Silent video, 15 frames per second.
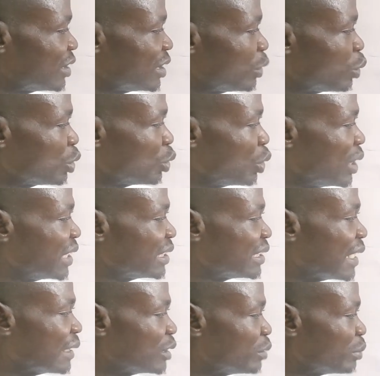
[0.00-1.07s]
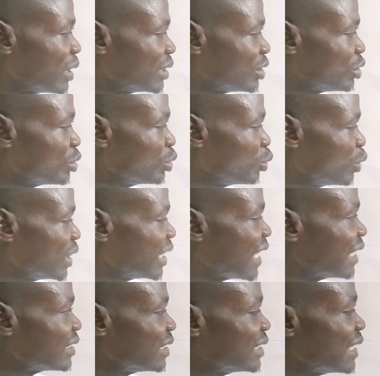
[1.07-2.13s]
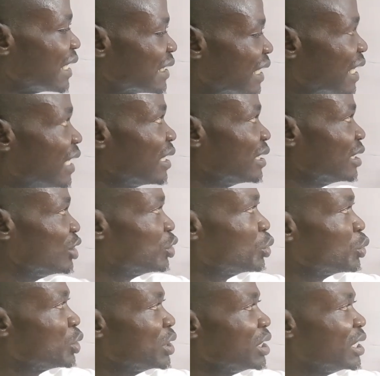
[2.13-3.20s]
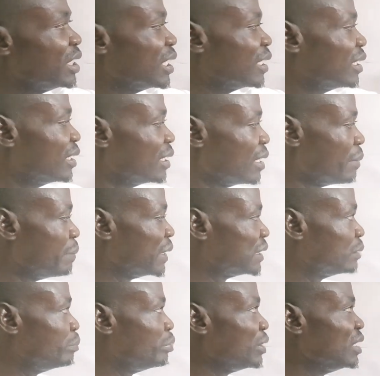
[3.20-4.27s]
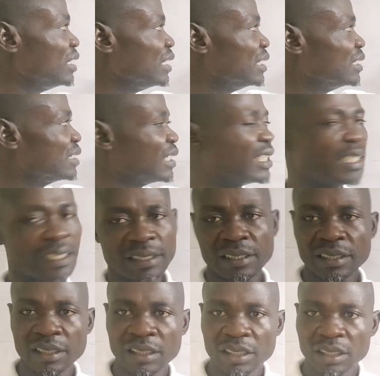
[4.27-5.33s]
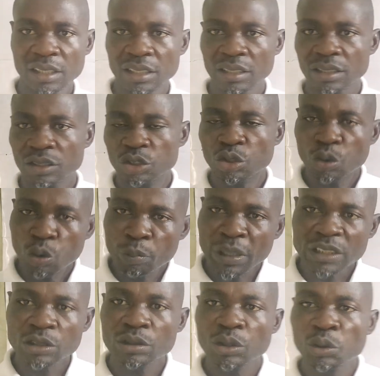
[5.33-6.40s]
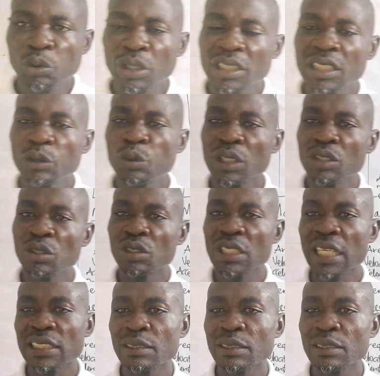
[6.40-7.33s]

is equal to length times breadth. So we can see that L is already here, but B is here. So, but already we know